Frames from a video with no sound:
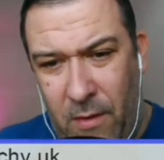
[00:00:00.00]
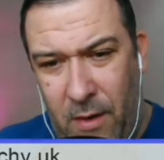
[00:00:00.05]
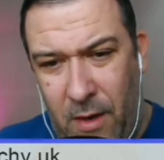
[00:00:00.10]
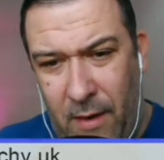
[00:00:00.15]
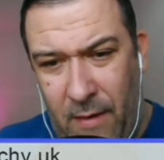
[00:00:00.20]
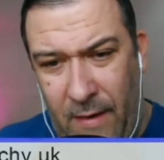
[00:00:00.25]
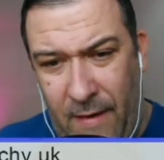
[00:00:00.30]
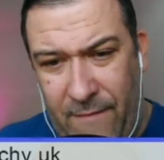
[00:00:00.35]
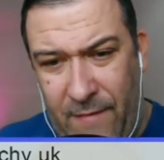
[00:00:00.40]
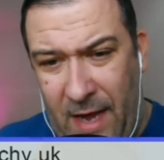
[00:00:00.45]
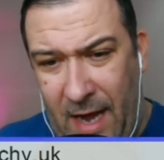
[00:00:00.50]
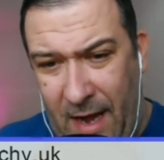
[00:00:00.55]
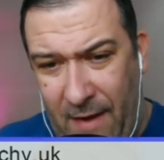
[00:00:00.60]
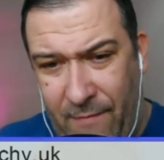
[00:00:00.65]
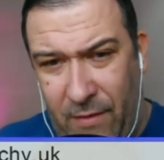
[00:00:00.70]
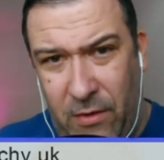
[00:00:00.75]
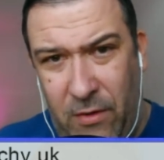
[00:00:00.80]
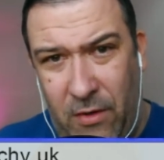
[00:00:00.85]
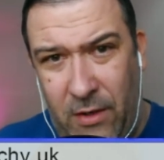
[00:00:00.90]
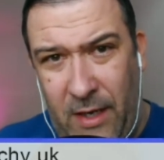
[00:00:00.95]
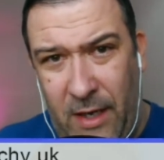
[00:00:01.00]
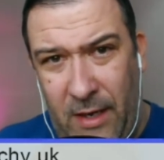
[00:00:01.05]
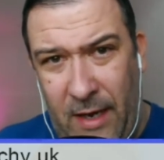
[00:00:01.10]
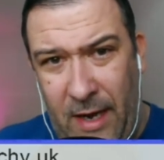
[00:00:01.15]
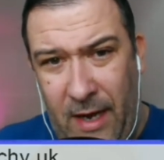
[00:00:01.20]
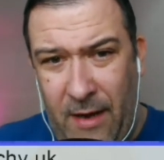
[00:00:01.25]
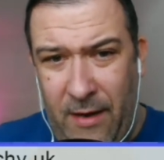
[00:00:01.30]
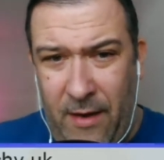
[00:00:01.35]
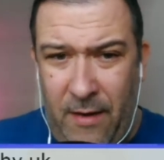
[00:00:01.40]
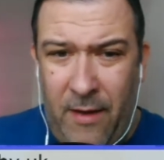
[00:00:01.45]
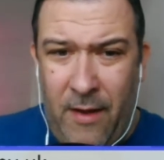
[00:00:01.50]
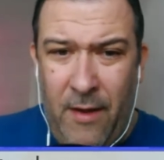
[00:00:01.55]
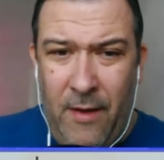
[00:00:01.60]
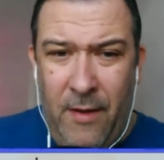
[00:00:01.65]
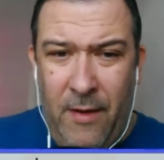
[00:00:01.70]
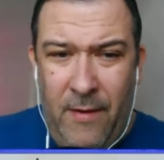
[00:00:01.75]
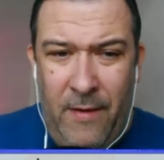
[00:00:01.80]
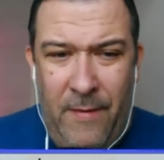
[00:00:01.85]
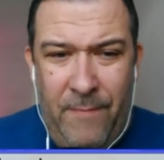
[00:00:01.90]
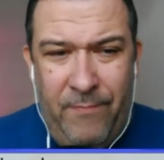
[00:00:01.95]
If you have a look at it, and
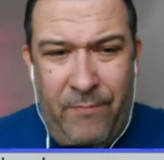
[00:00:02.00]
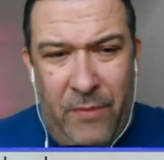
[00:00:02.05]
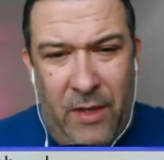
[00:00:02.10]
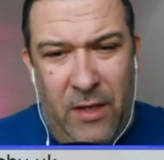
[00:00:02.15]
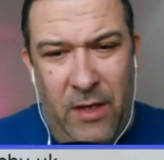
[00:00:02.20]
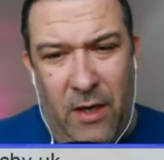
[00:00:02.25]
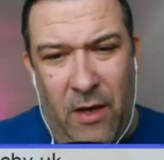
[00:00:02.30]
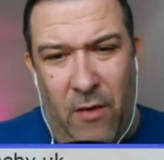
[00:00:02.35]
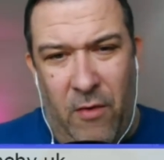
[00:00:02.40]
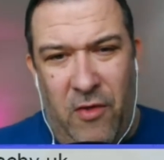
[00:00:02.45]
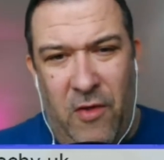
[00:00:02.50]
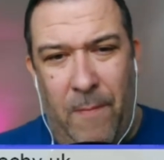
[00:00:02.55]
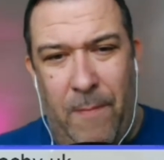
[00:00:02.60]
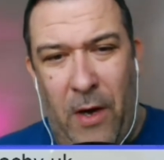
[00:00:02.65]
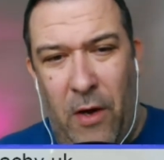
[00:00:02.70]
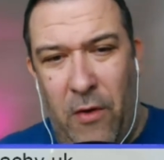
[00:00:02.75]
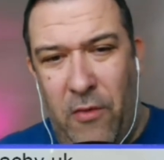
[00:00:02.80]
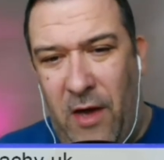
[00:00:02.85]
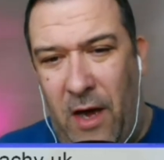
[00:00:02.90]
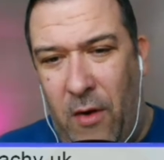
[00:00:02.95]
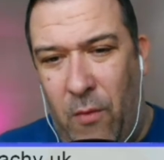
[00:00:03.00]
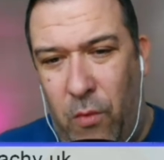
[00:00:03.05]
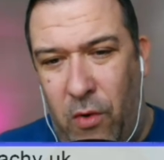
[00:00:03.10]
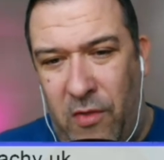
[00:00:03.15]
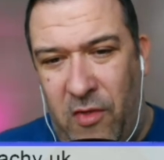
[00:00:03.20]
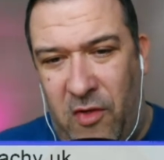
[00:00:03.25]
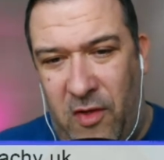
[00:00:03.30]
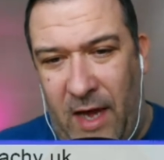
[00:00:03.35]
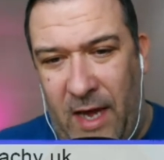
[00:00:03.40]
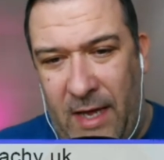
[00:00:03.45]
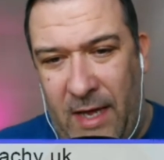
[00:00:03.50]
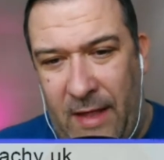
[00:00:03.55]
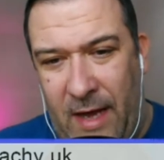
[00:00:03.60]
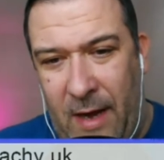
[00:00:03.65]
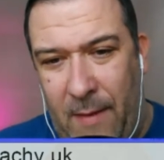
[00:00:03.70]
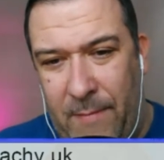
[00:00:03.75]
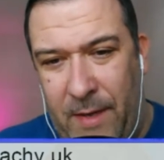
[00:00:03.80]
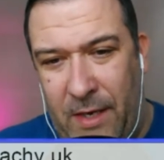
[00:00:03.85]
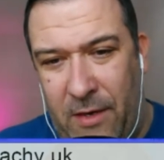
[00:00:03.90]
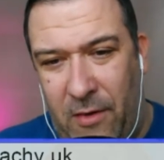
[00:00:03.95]
I suppose I would say
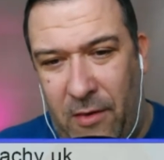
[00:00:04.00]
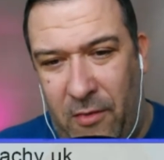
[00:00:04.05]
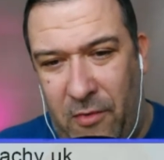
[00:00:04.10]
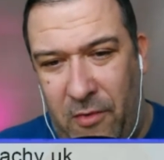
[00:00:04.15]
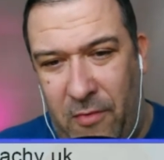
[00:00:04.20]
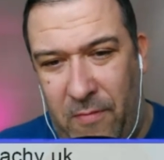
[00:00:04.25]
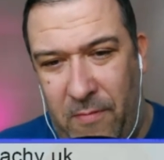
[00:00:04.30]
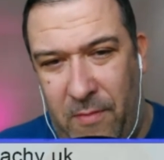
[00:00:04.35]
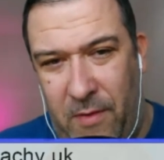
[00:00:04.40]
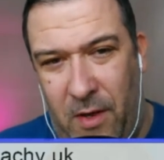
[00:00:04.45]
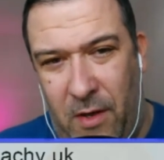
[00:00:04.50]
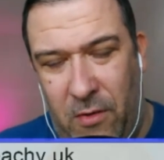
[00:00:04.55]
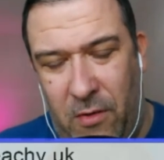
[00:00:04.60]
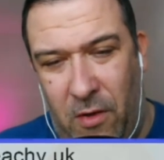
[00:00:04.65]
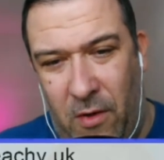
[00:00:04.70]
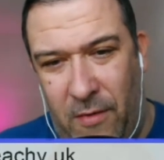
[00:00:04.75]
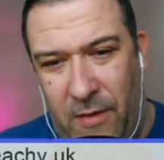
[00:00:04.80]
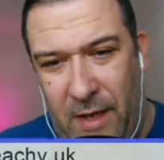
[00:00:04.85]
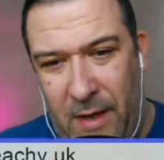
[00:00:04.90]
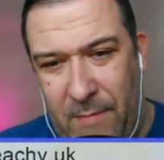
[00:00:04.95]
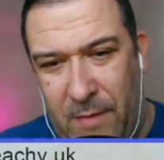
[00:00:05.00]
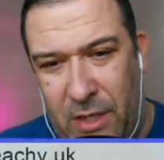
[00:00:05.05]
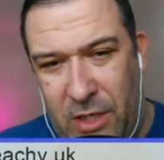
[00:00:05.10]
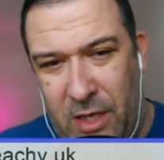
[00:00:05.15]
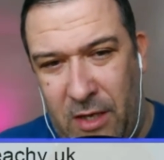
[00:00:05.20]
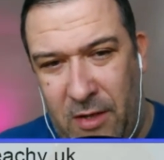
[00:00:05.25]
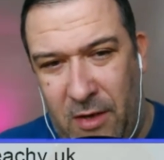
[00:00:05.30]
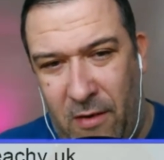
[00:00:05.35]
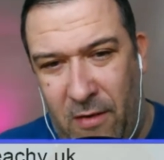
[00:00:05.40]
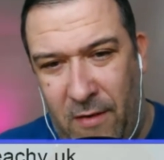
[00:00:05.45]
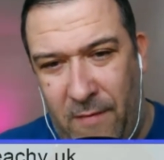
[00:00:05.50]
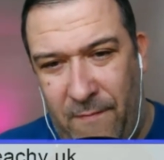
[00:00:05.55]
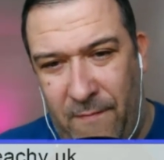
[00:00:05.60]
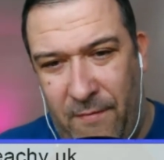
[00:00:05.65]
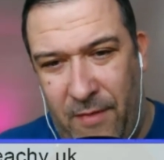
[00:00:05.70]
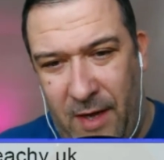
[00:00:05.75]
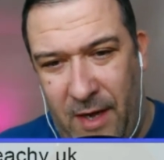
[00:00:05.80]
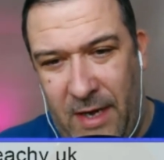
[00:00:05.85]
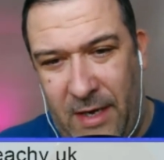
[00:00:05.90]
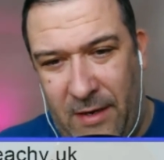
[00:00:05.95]
that because a lot of the images I've
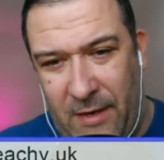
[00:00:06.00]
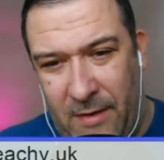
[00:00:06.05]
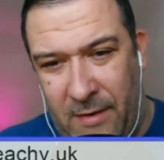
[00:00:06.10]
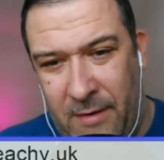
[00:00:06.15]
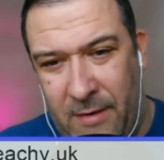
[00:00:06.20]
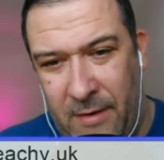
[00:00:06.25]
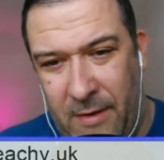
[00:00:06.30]
taken,